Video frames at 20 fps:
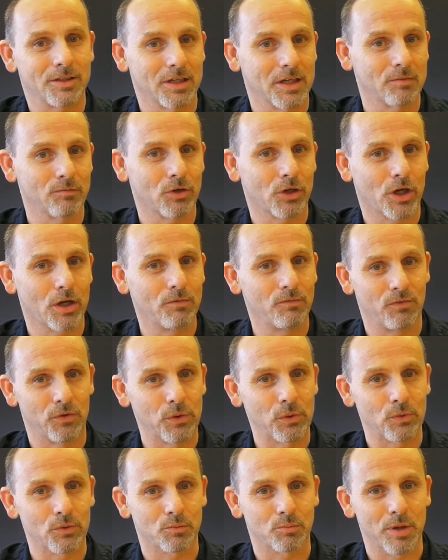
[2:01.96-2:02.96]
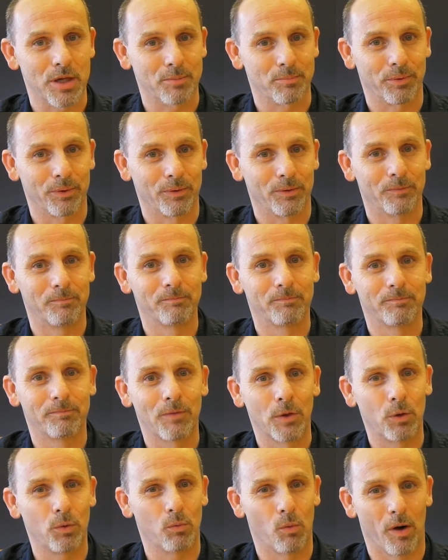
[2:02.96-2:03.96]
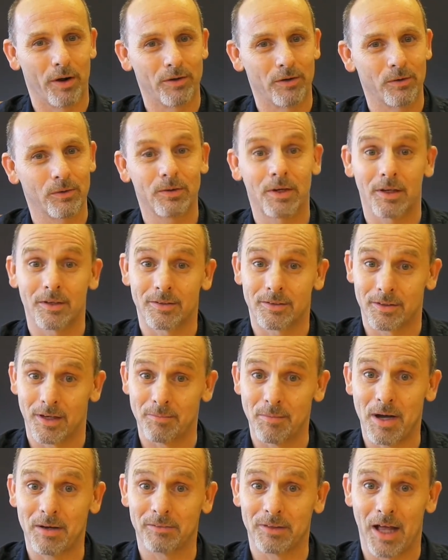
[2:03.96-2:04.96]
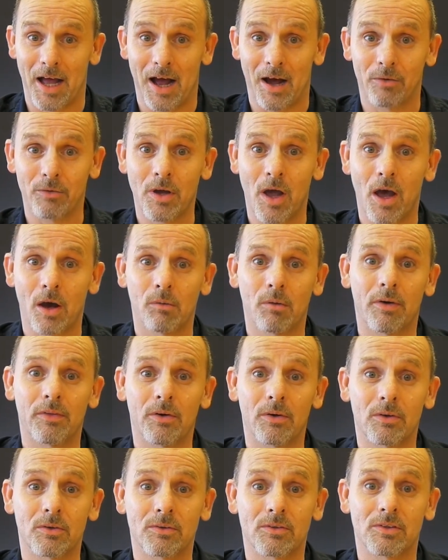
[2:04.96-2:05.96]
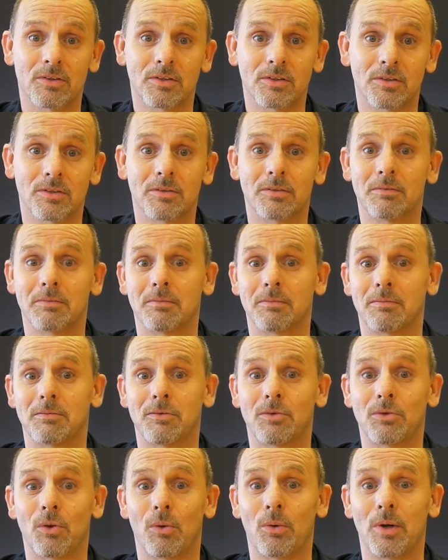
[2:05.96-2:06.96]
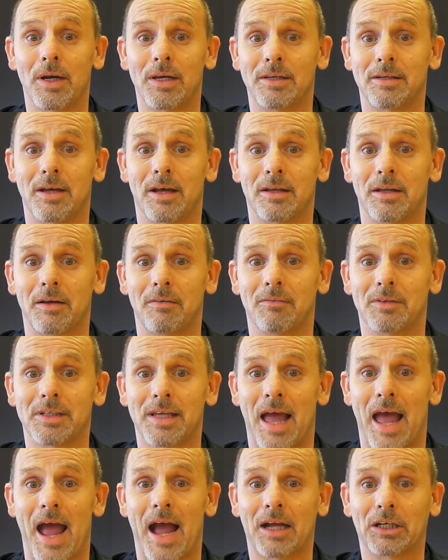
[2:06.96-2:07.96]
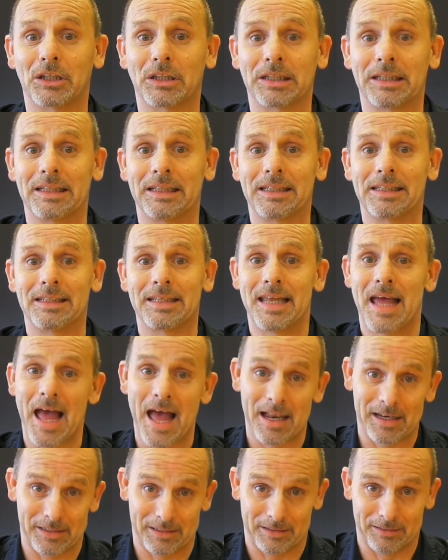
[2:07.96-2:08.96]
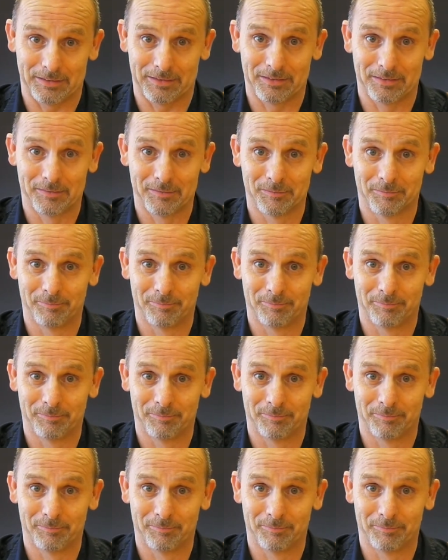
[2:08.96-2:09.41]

seemed to confuse people, who wondered, some out loud, whether storytelling was actually a talent.